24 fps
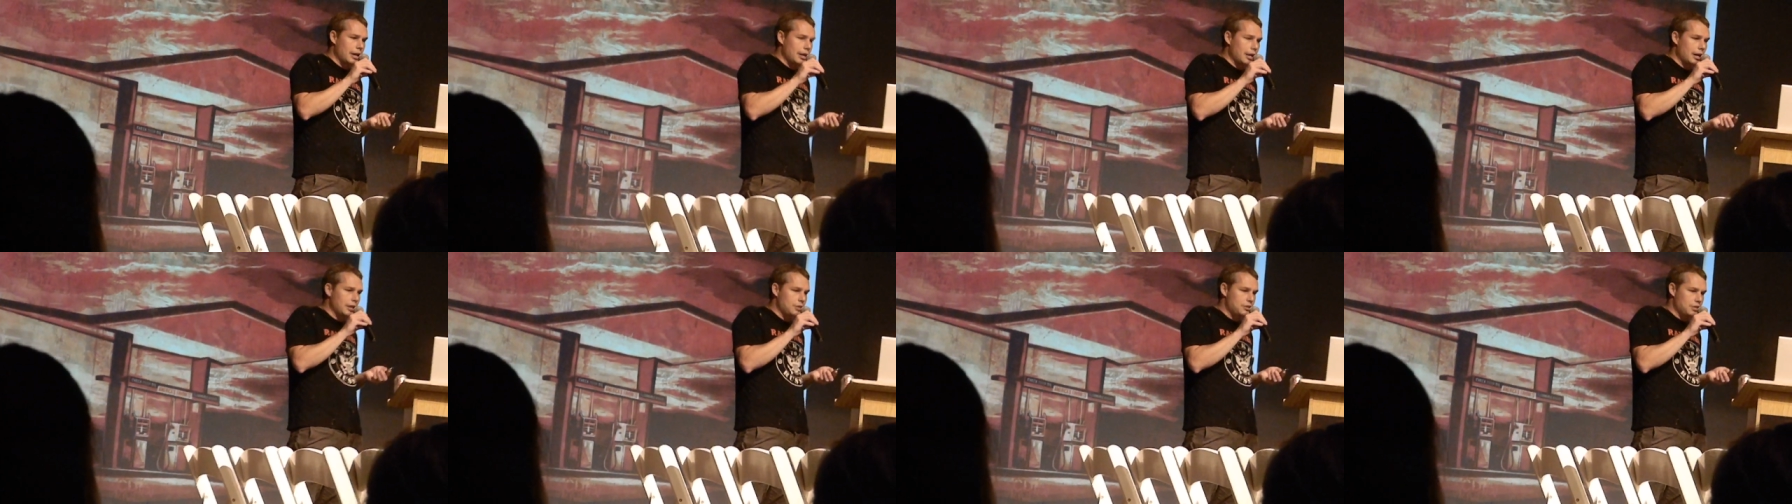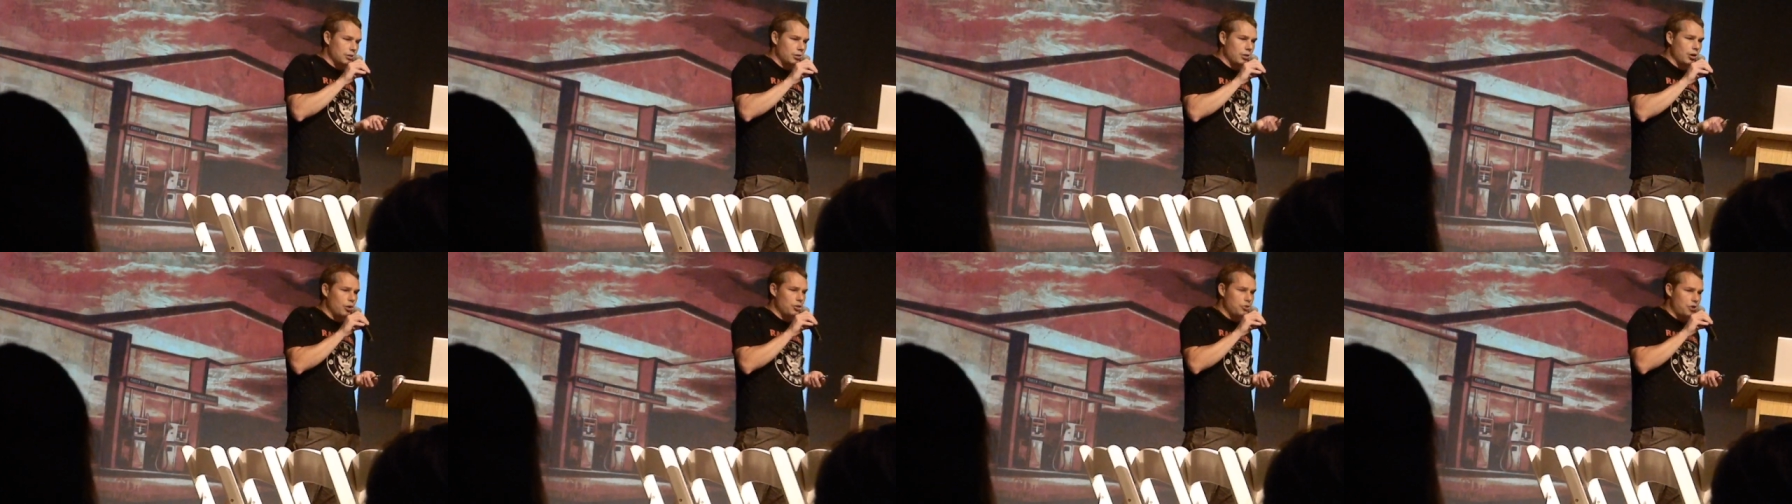it's a
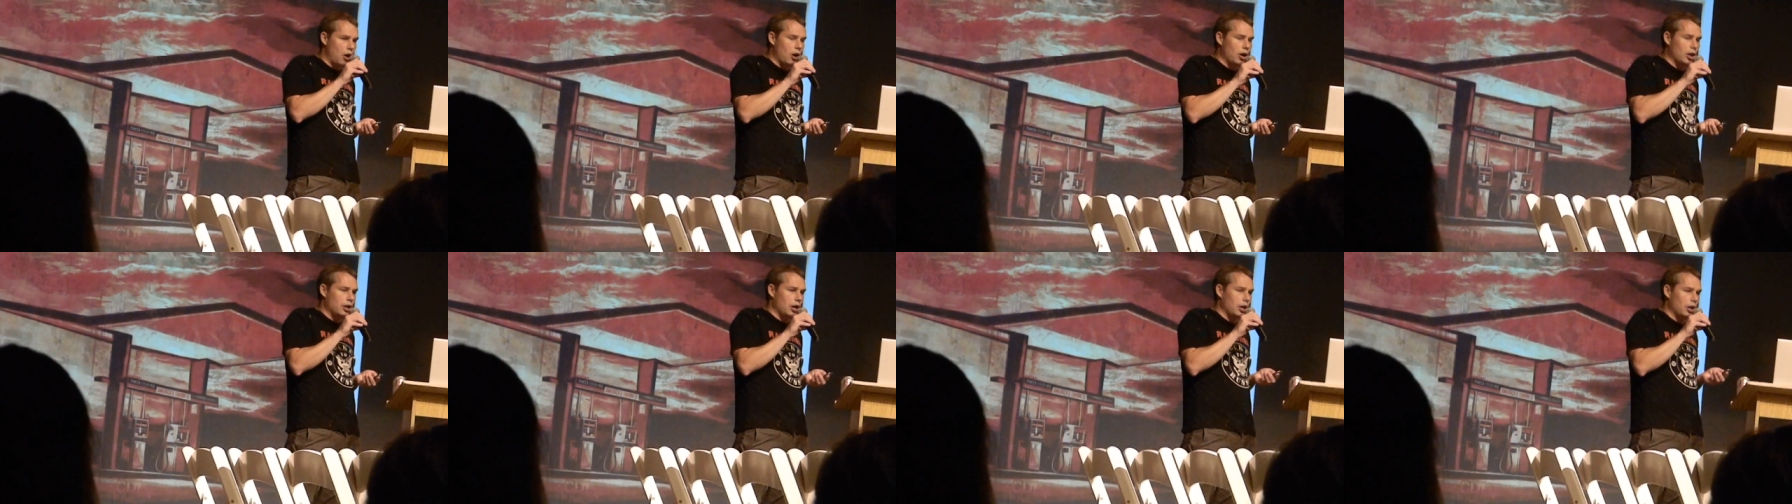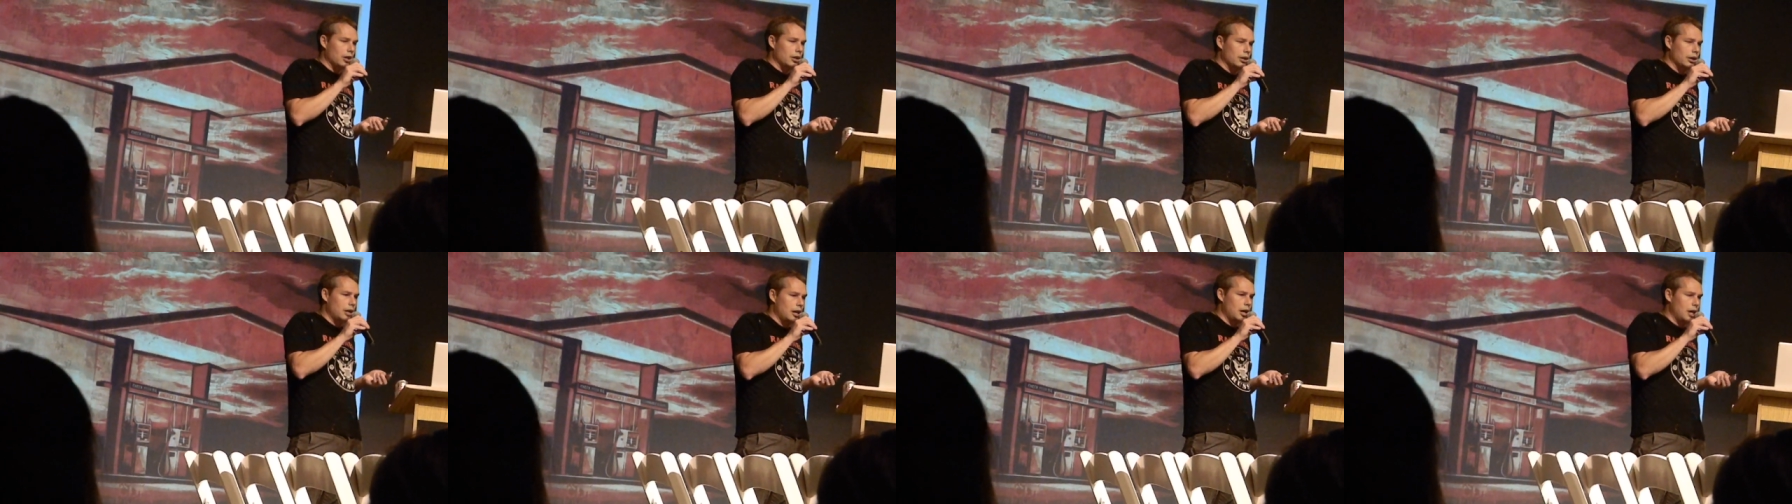little
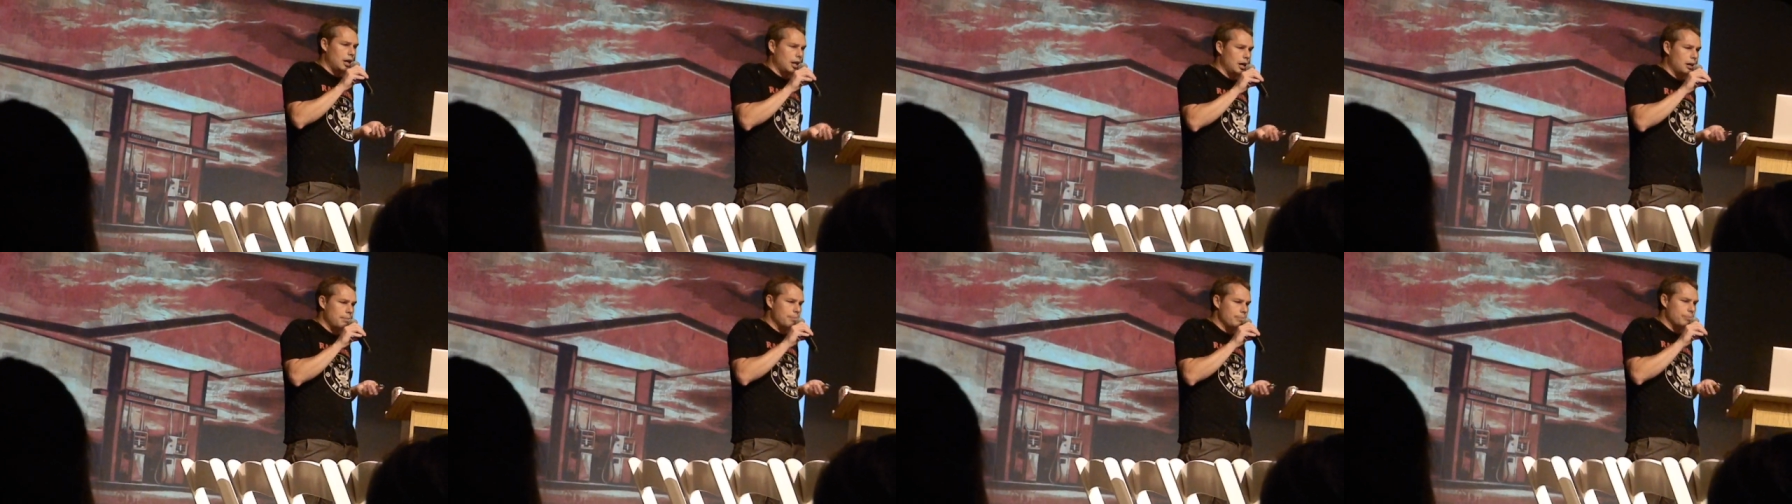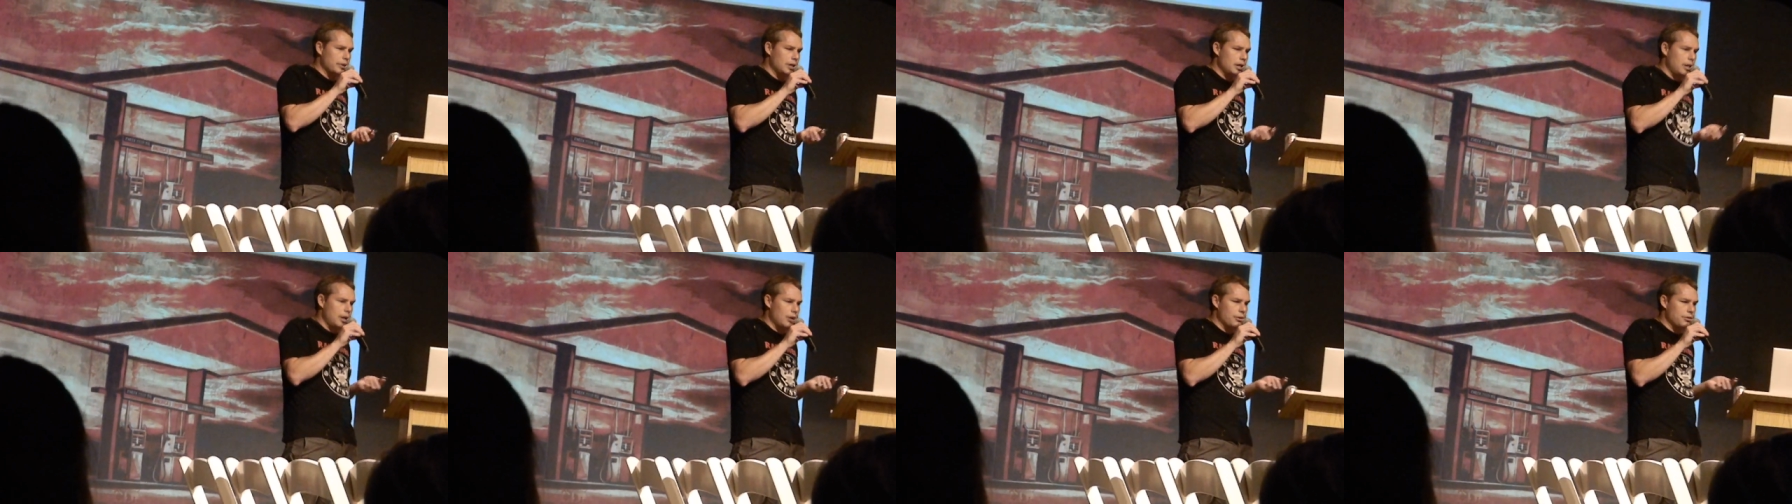darker.
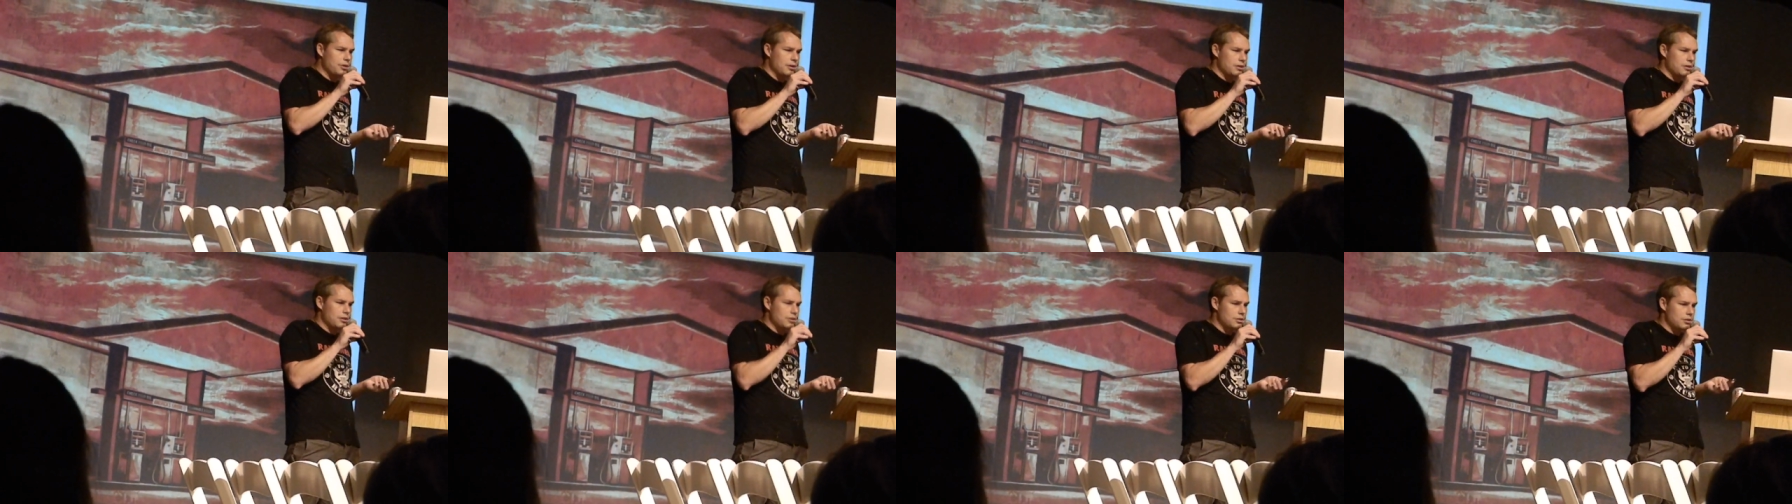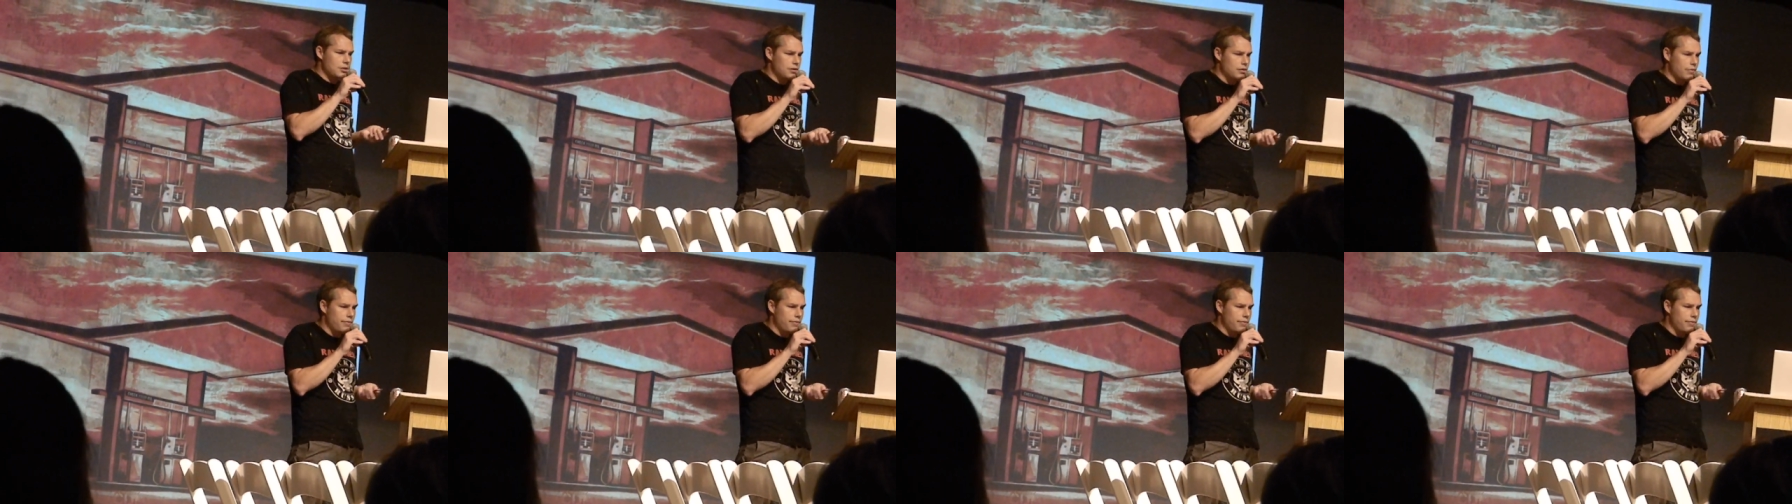There's